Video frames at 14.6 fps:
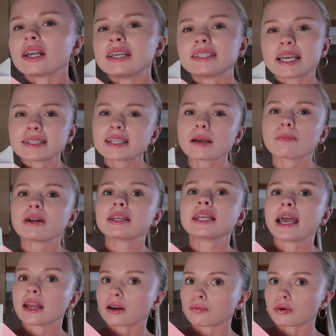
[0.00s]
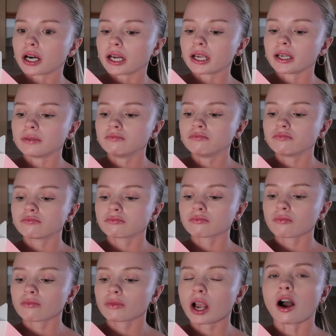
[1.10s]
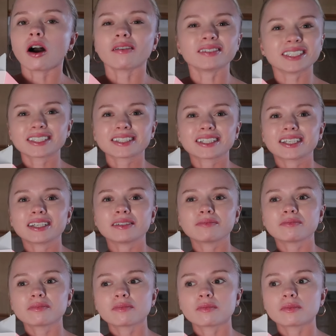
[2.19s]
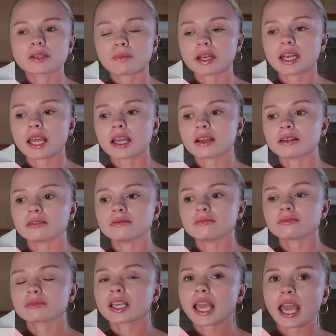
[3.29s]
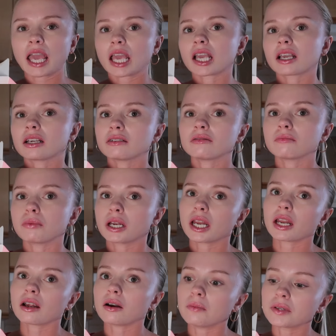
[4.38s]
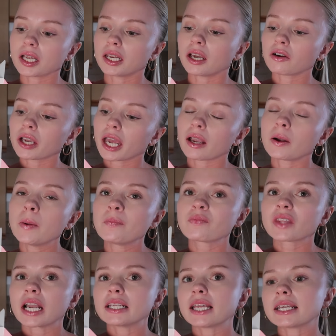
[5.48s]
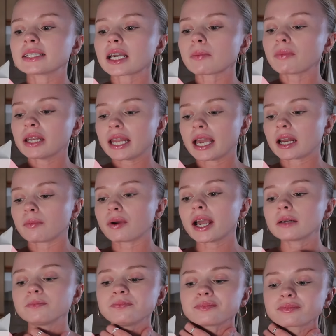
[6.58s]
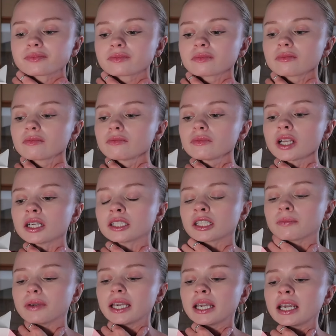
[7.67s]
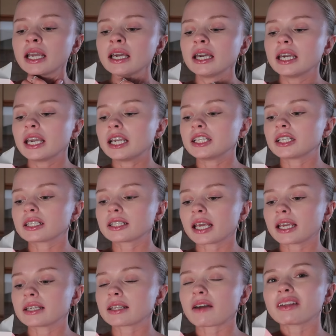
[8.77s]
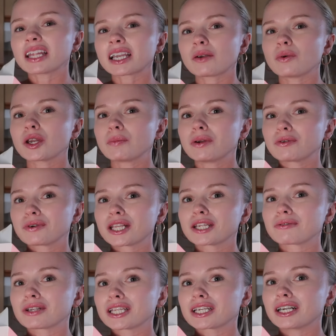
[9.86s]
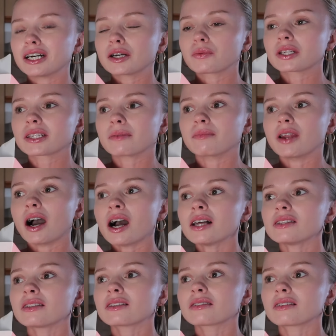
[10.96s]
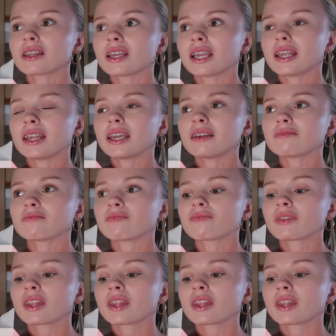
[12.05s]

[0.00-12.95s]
It tastes like banana bread, obviously. It's banana cake, banana upside down cake. It tastes like banana bread to me. It just tastes, I feel like it would have been really, really good with some nuts in it.